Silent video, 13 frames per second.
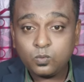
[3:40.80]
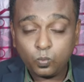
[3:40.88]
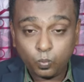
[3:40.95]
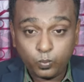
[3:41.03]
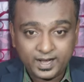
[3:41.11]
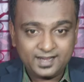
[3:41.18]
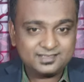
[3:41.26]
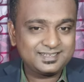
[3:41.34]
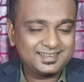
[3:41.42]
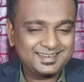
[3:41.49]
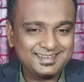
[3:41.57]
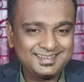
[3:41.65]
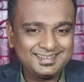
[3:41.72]
Wait a
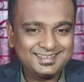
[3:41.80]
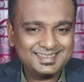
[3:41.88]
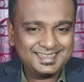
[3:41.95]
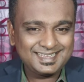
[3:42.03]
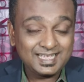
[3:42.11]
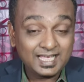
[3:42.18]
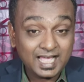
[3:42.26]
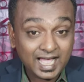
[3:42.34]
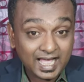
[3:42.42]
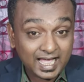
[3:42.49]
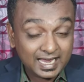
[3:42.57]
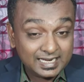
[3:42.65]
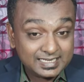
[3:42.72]
second.
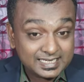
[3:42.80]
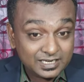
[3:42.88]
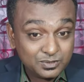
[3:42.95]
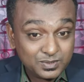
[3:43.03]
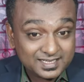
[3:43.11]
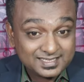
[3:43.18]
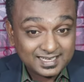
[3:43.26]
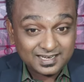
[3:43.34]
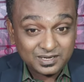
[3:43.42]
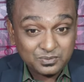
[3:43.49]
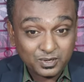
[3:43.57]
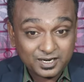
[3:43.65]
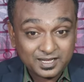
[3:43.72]
I'll tell you exactly
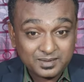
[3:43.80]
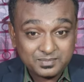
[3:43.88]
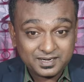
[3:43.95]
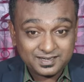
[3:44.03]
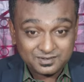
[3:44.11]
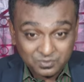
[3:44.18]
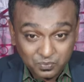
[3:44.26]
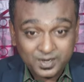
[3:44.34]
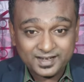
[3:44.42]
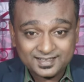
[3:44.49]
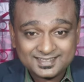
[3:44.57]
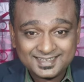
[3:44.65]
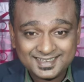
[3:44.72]
what happened. Wait
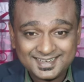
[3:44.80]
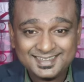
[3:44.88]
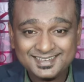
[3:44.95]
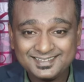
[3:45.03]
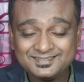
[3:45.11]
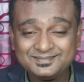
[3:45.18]
a second.